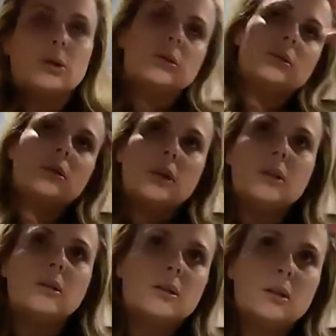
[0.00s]
not
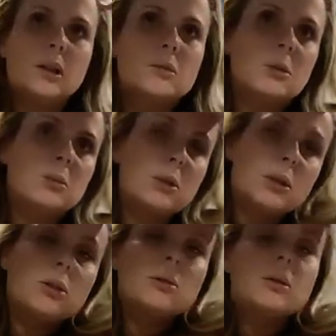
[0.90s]
next month, but
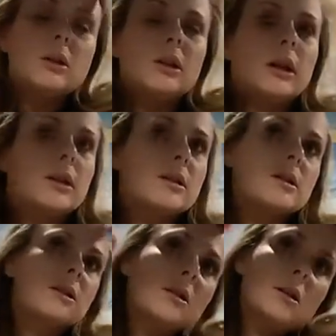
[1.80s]

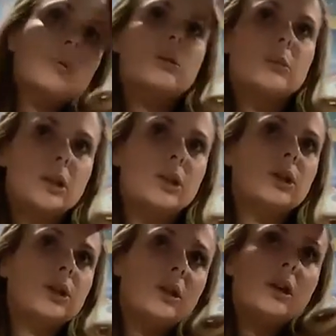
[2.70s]
it would have been a
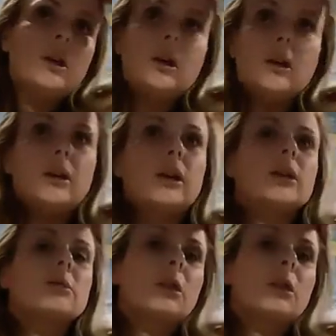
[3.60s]
year next month